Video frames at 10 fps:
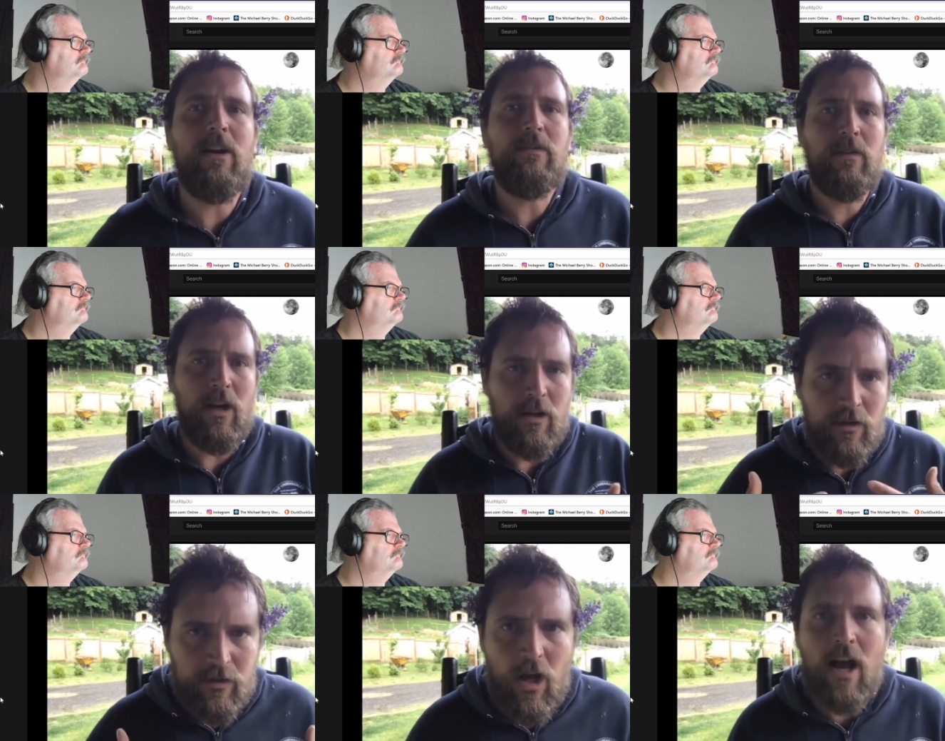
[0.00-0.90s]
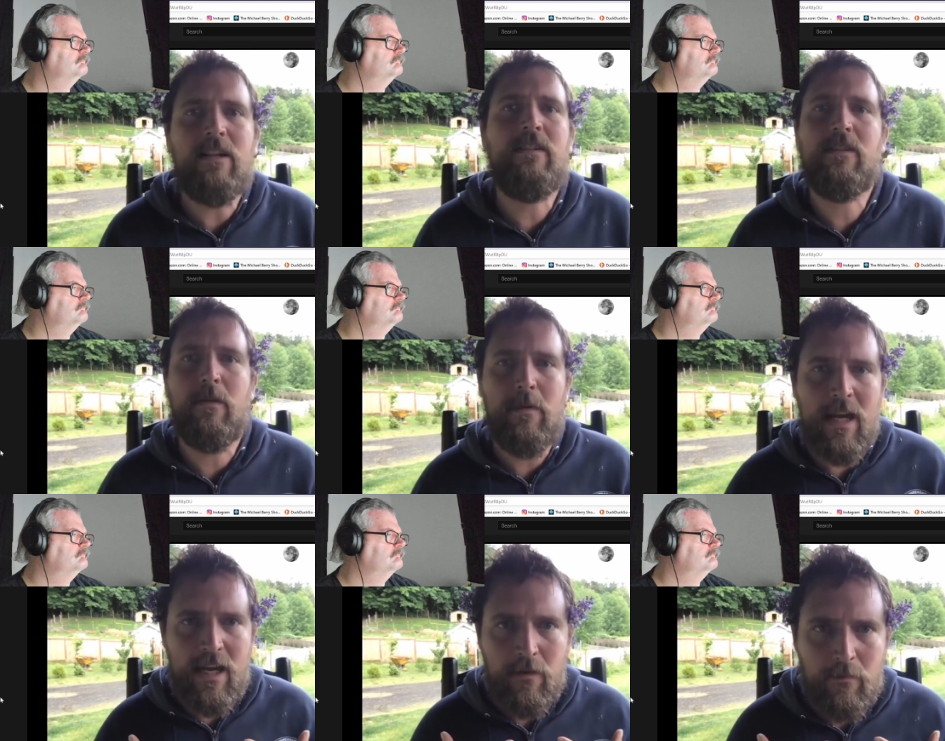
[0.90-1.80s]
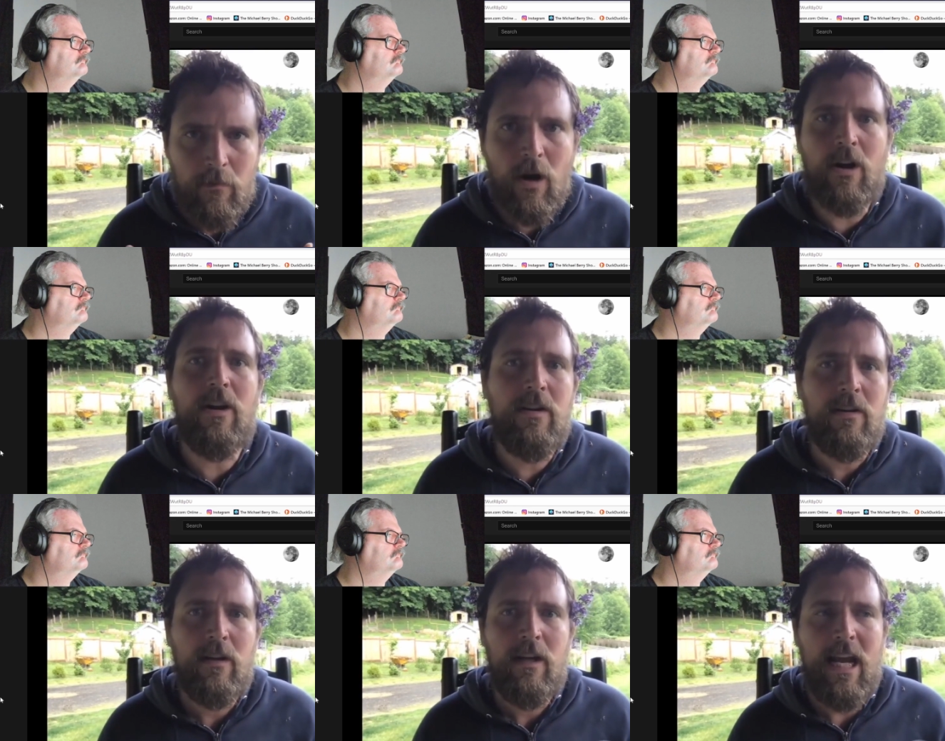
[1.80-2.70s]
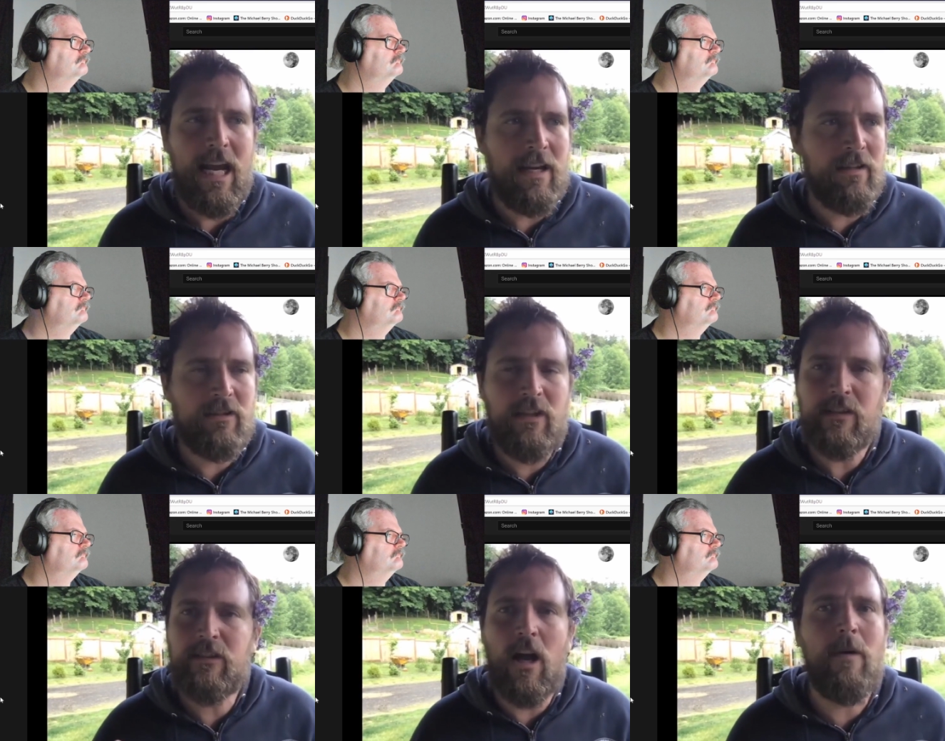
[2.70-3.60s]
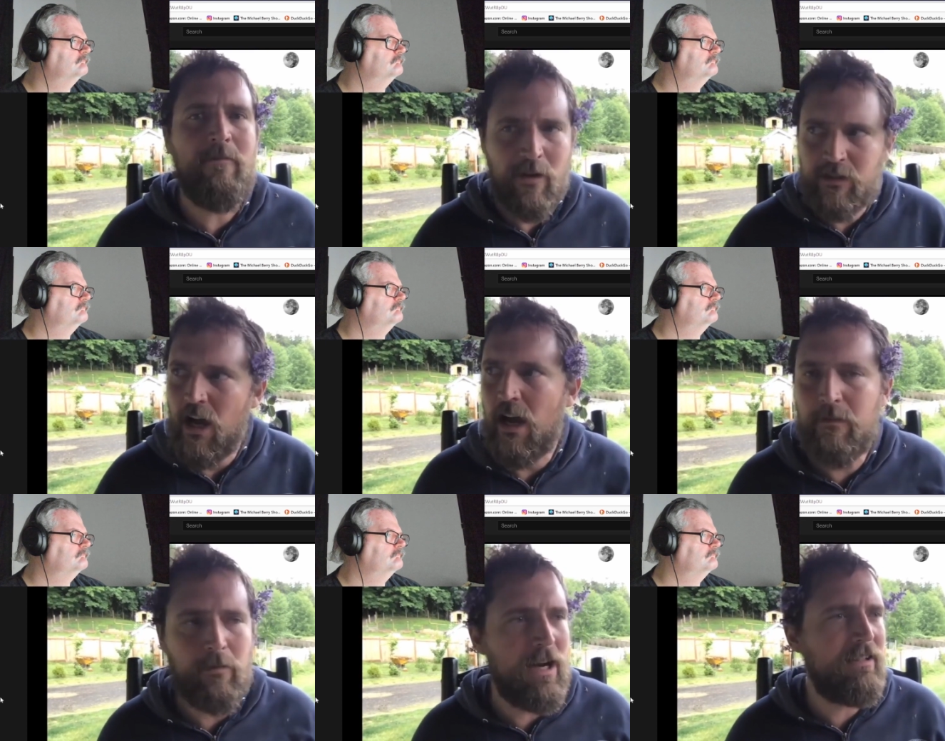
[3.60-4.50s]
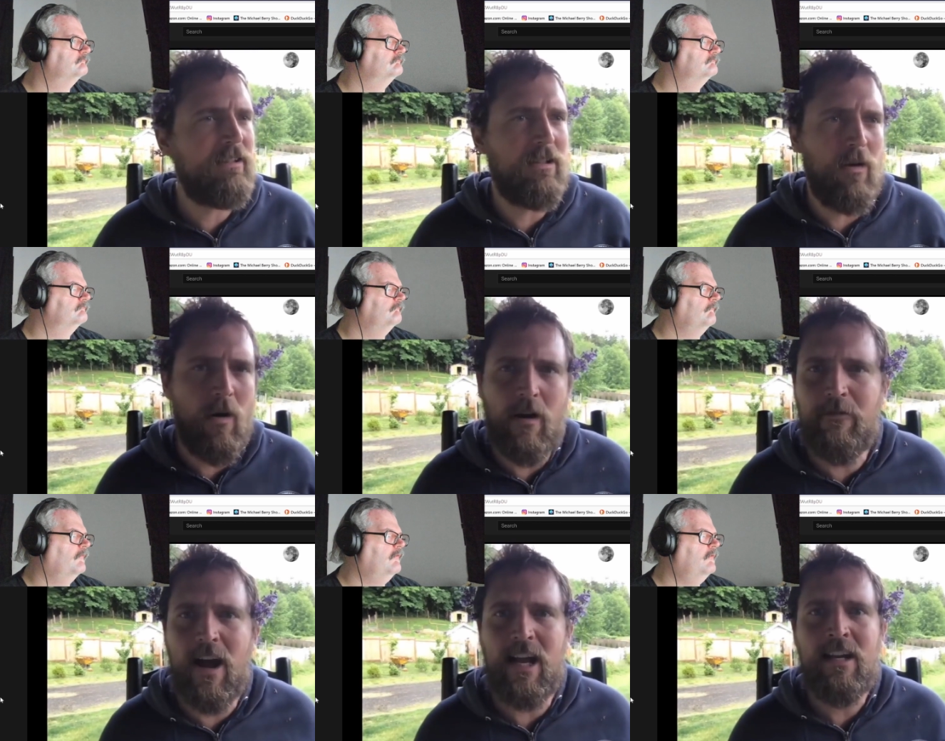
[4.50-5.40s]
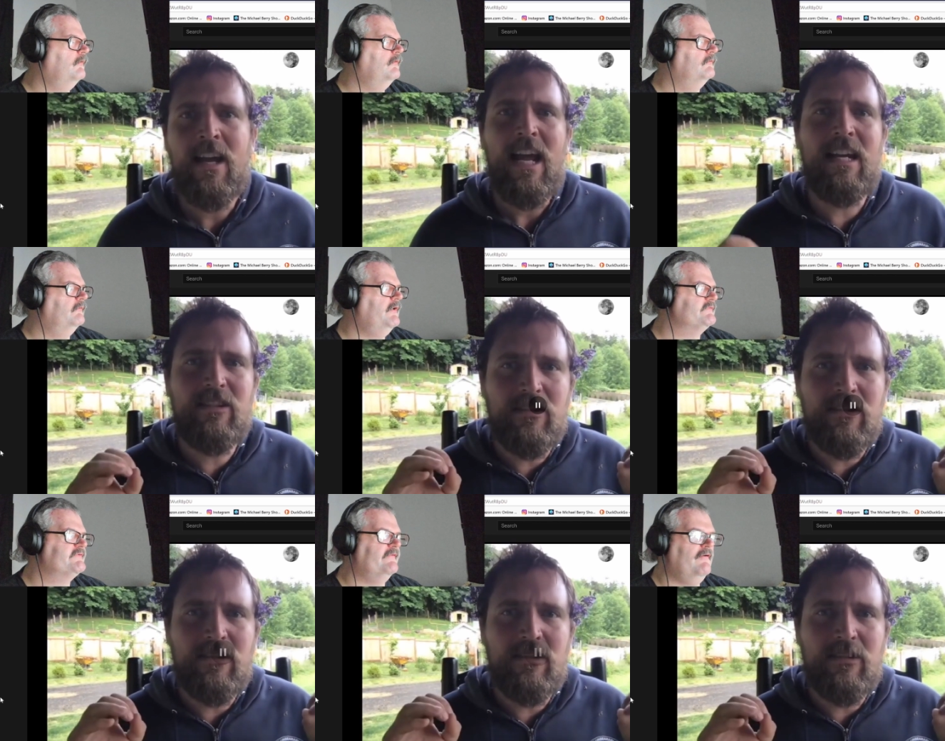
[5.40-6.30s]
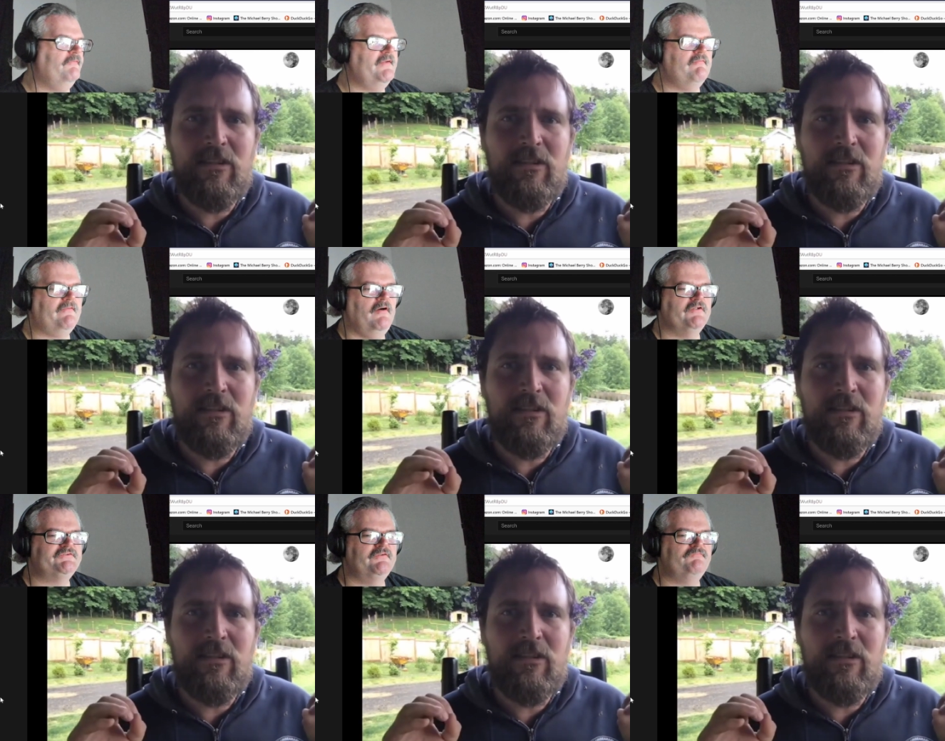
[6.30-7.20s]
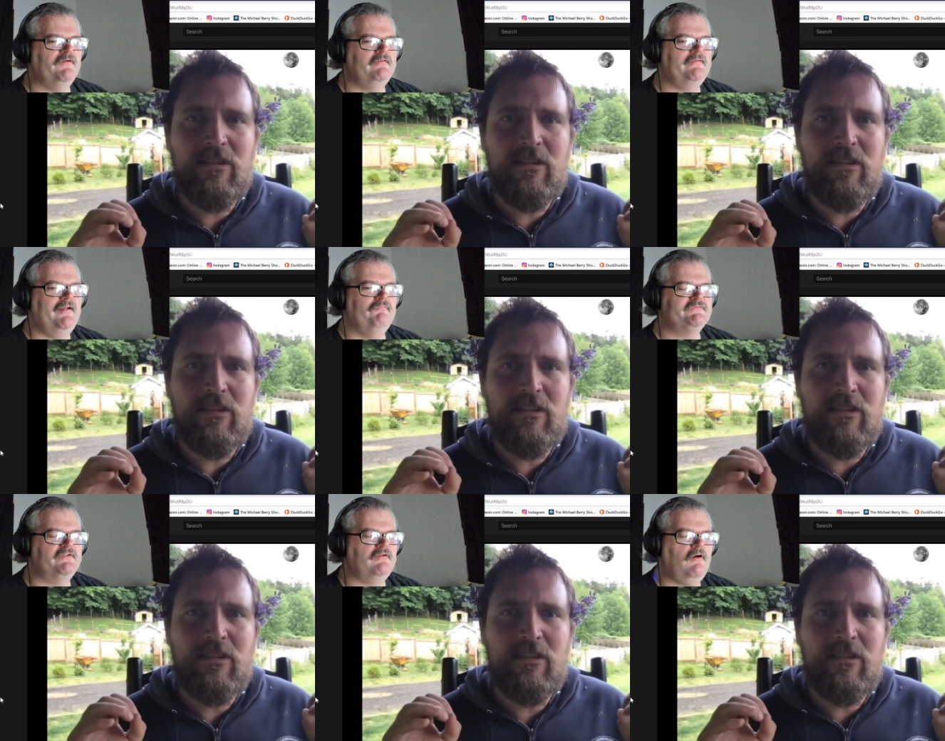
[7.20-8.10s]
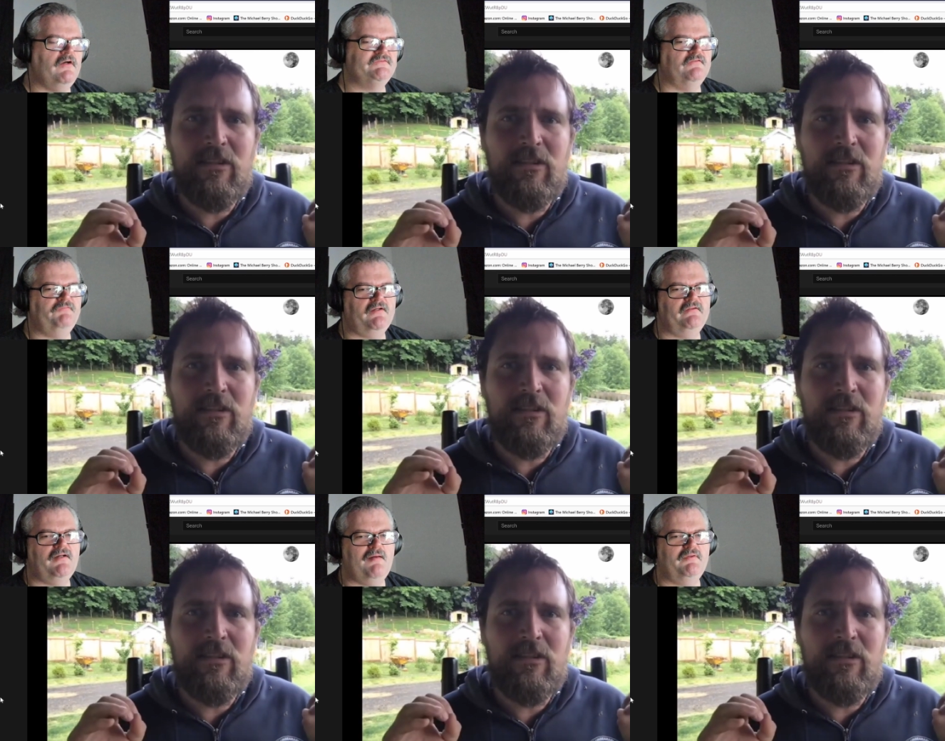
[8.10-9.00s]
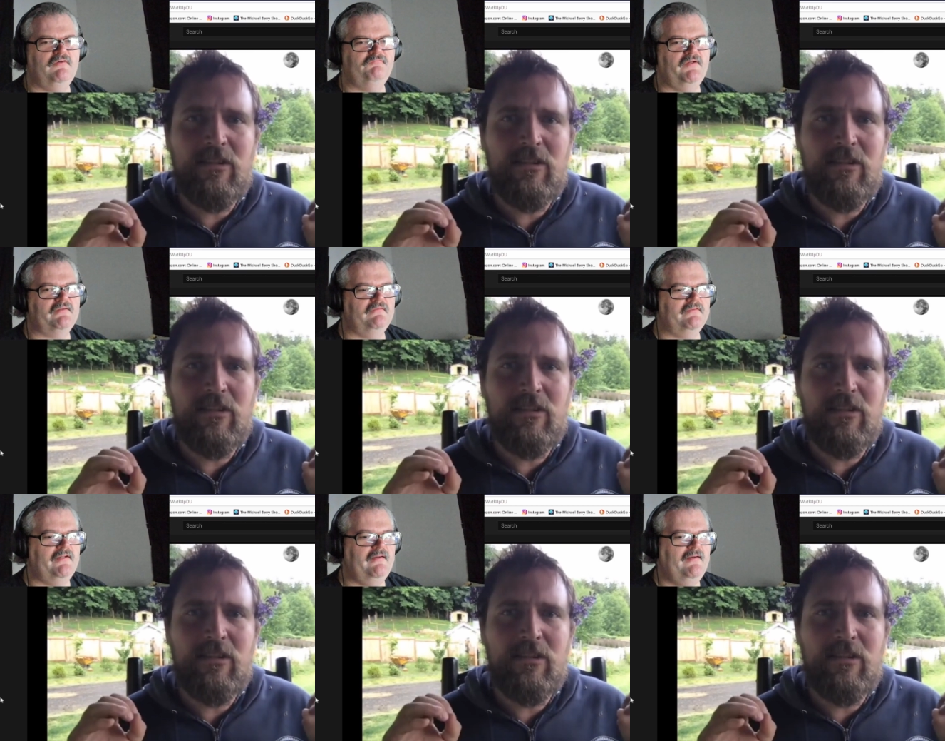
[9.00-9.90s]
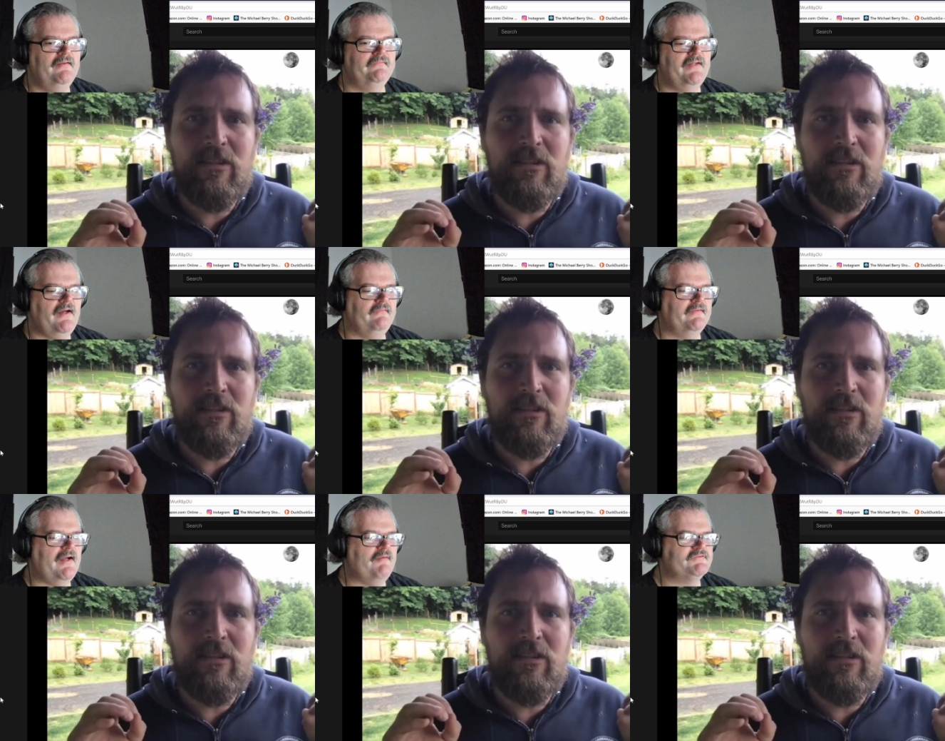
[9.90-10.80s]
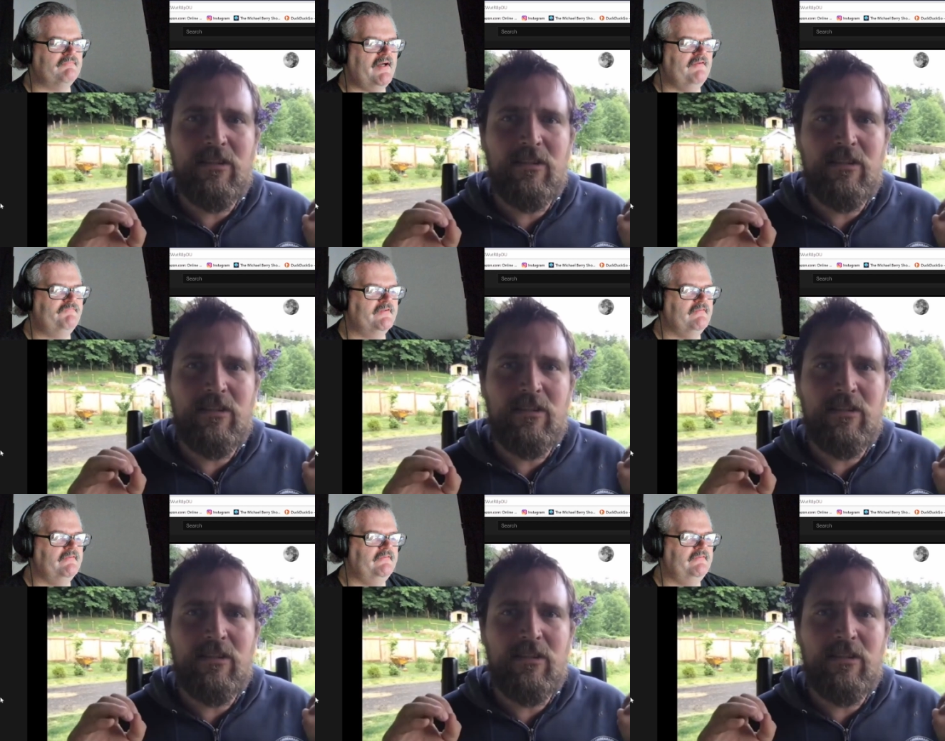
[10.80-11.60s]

Speaker 1: their, their sons to be murdered and the Somme Verdun places so horrifying. Now,
Speaker 2: see, the whole thing with Archduke Ferdinand was that it caused a fucking domino effect, okay? Yeah, the guy was a minor figure in